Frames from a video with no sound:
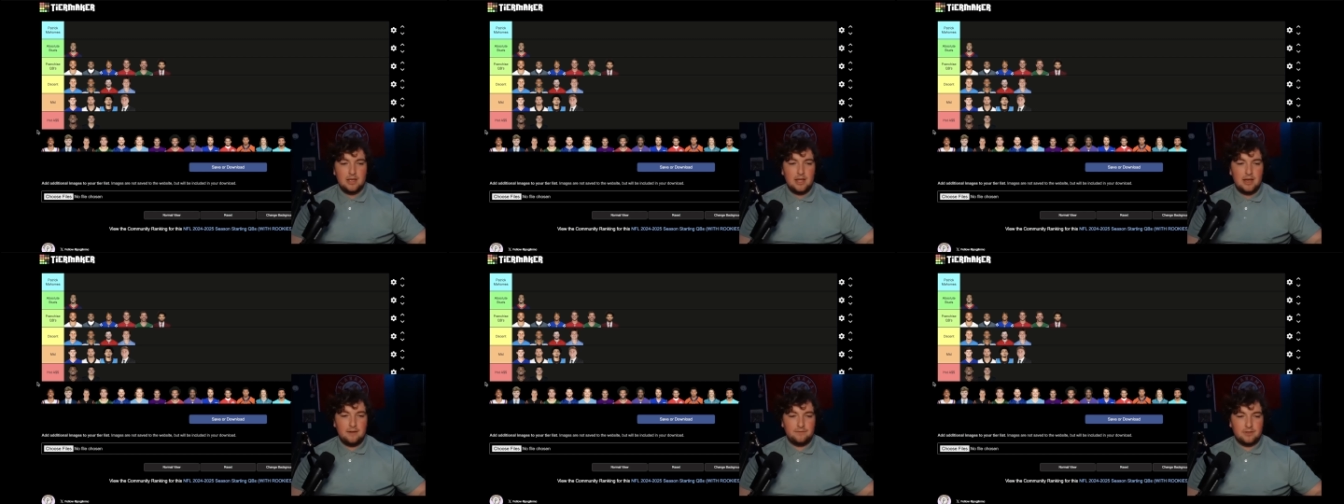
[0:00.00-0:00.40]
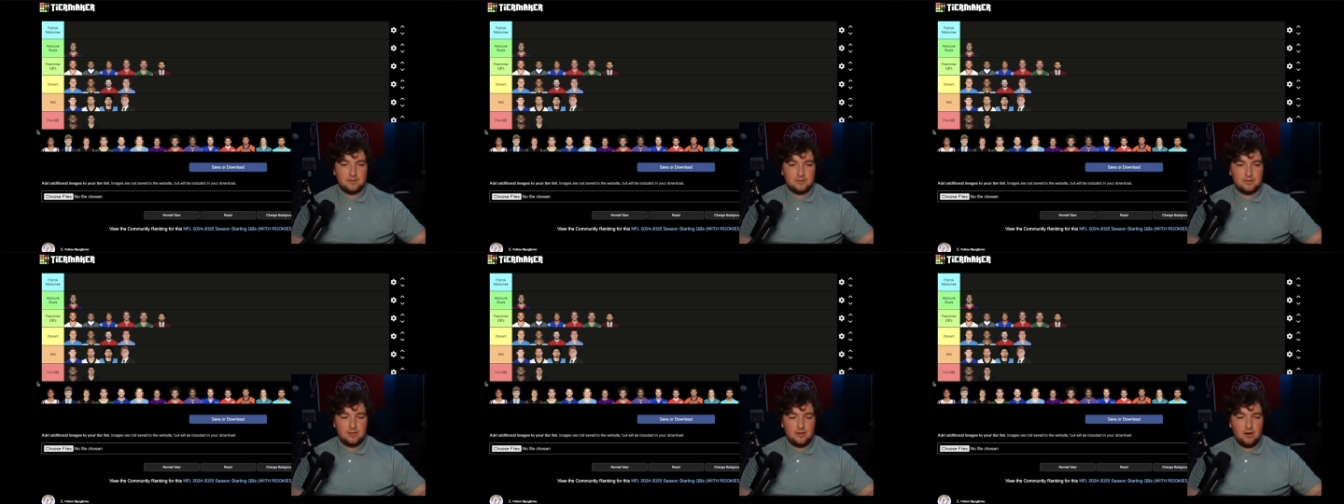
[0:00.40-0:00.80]
If the
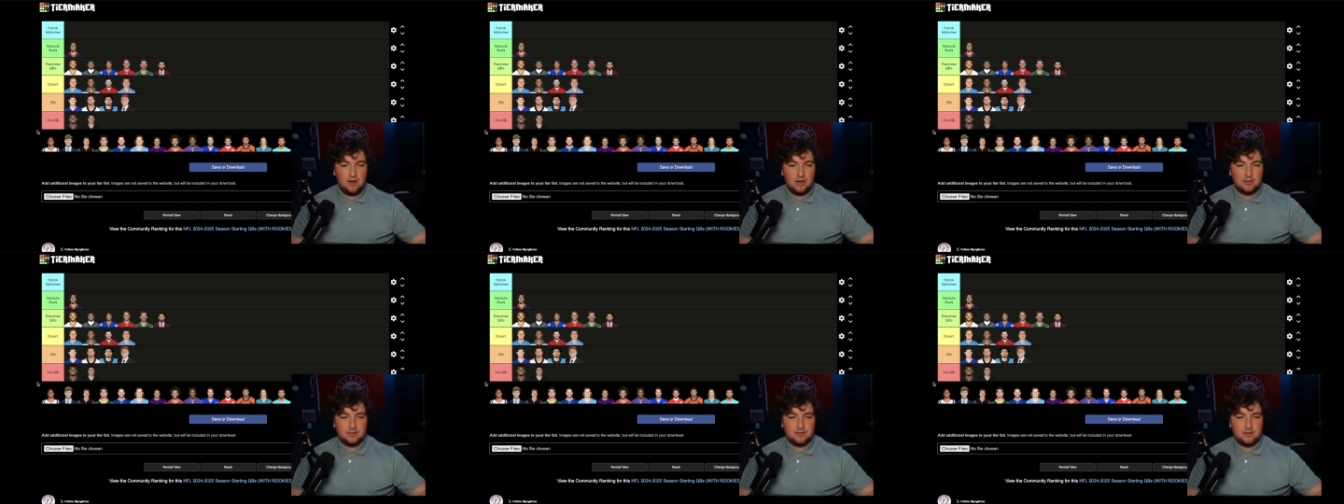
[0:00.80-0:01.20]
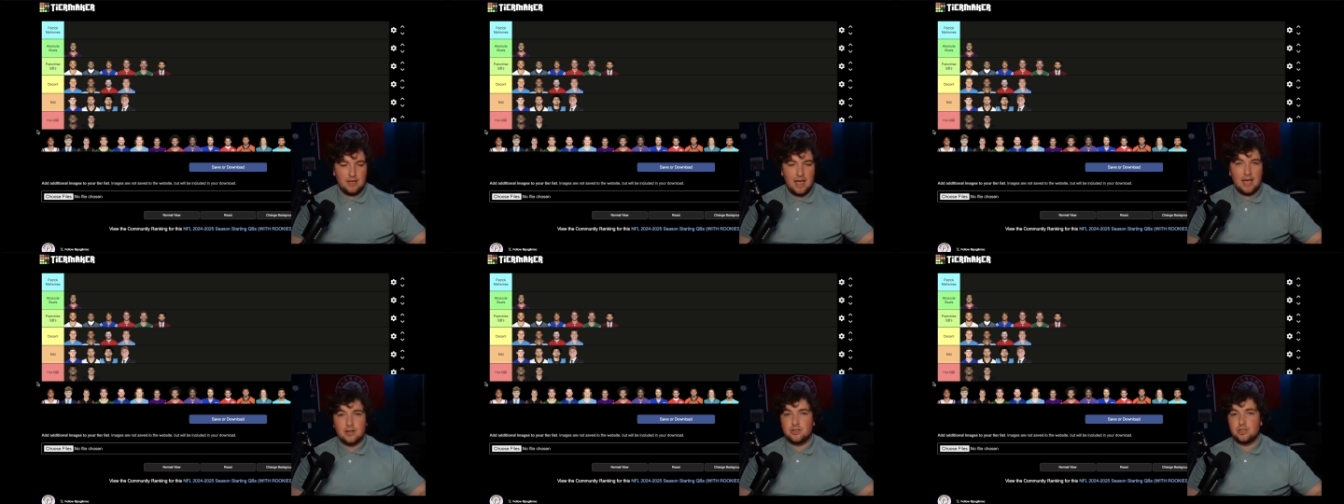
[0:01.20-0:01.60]
Seahawks
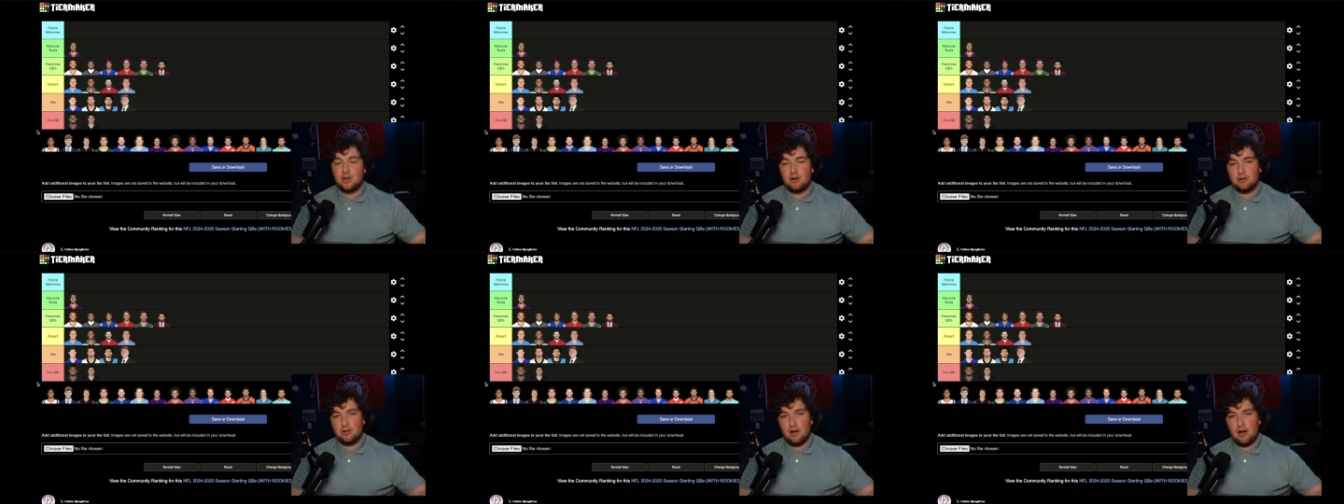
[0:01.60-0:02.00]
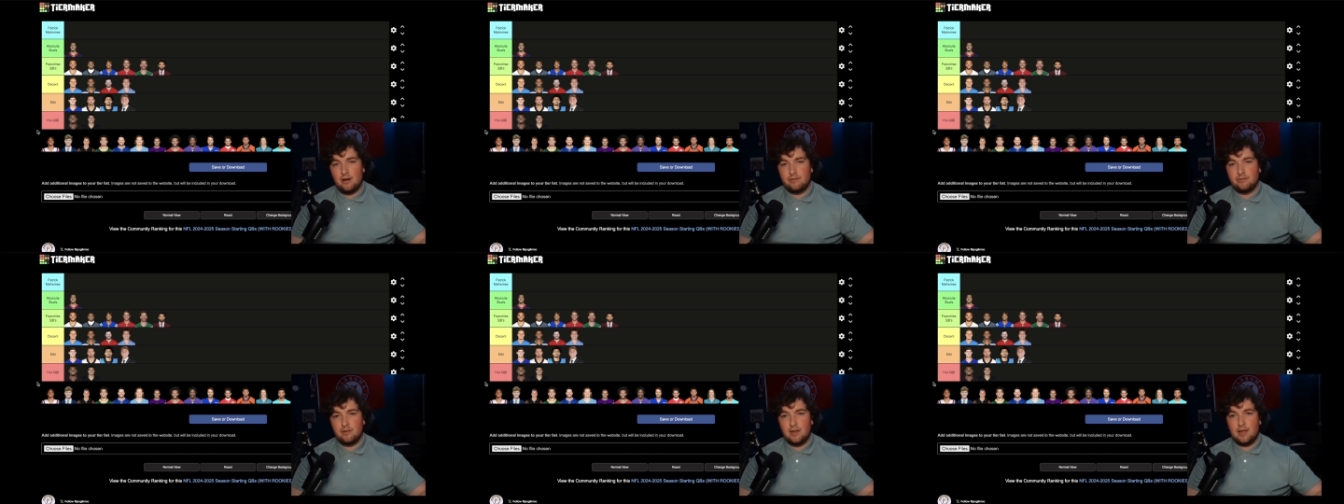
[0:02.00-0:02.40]
had Jared
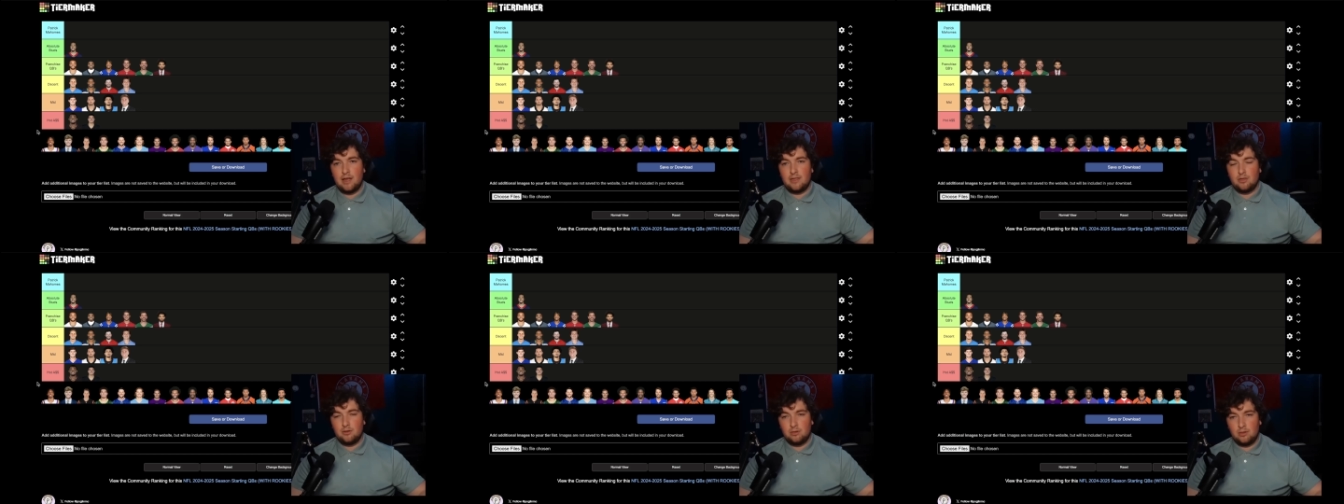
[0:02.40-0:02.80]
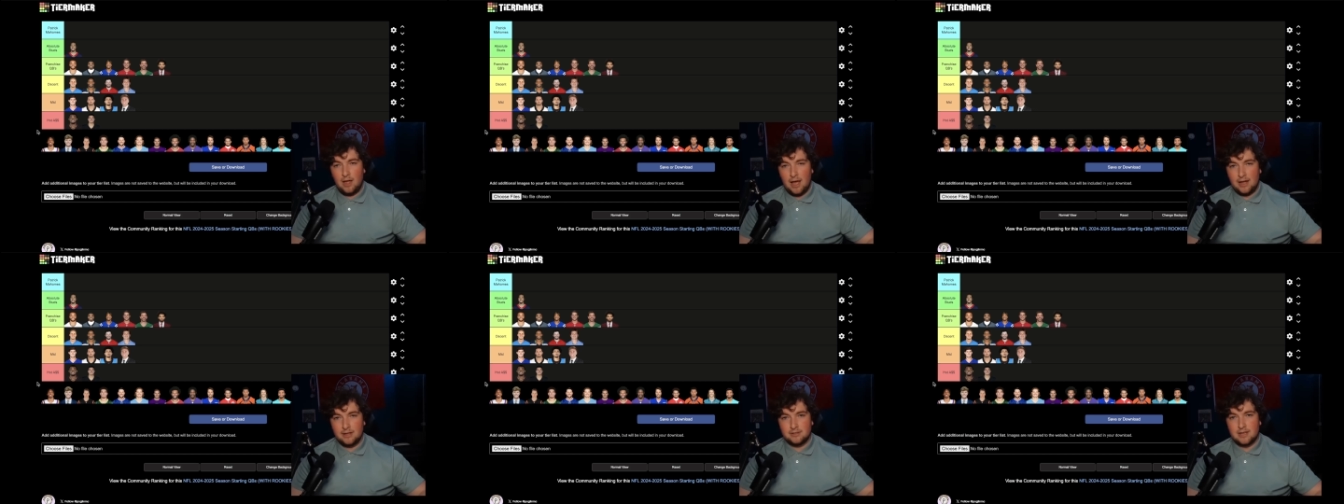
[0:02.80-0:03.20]
Goff and the
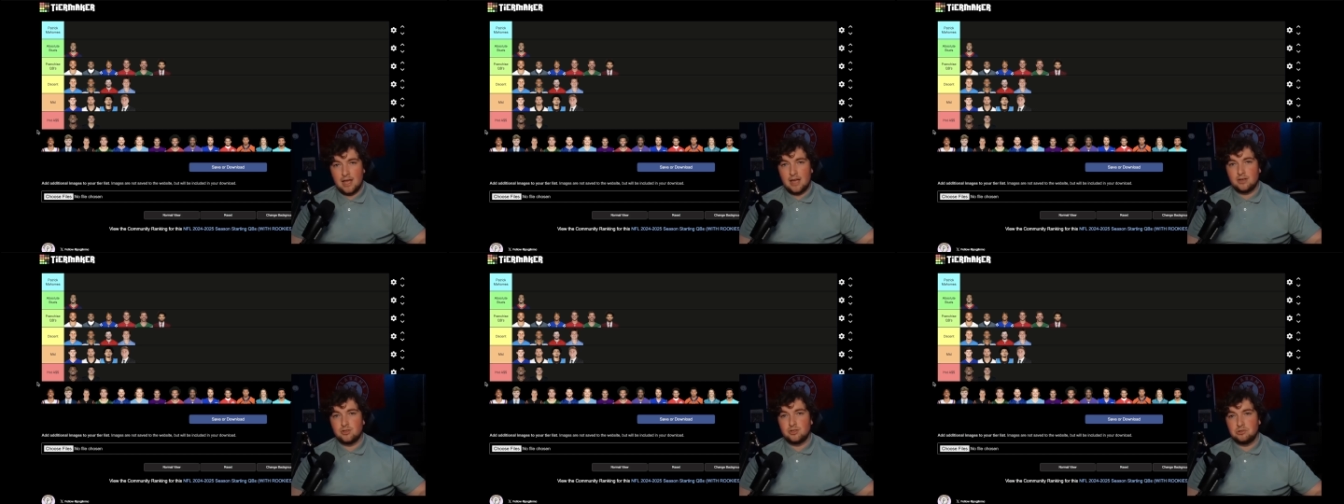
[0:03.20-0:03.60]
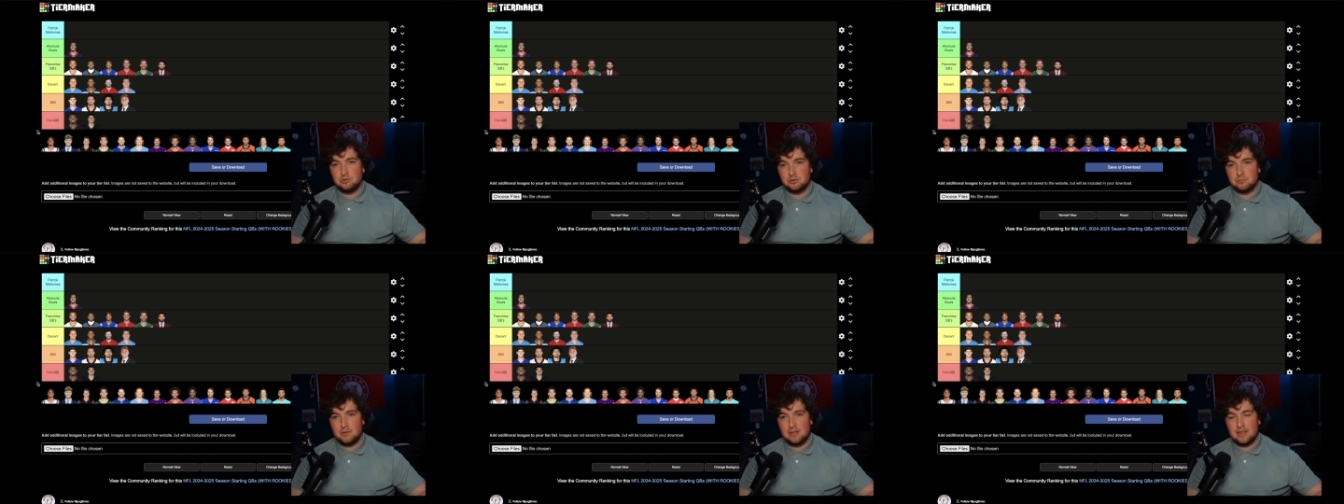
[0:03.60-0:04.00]
Lions had Geno
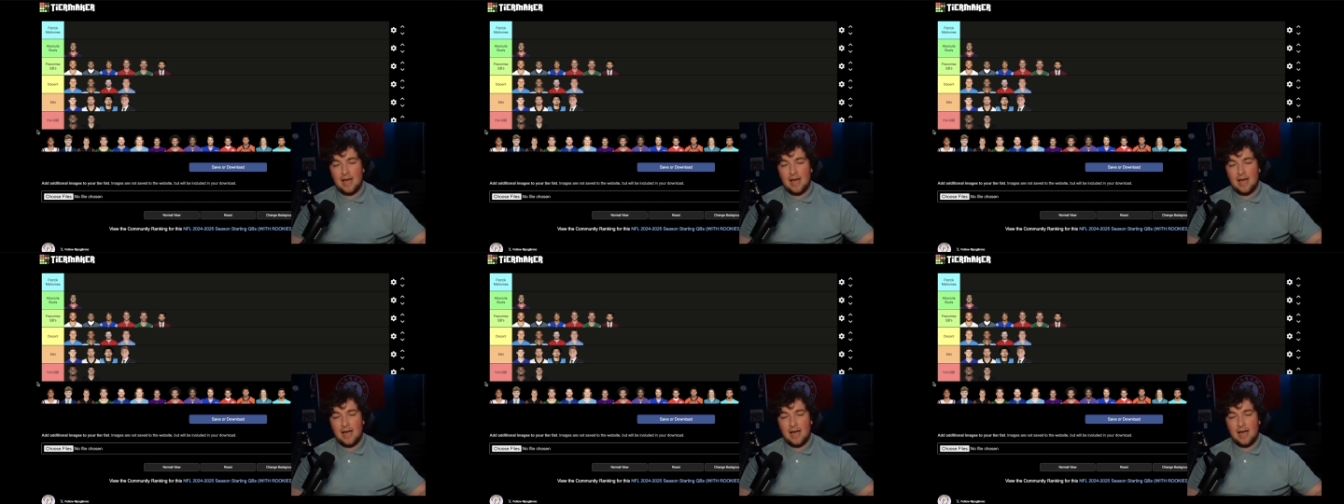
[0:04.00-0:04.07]
Smith,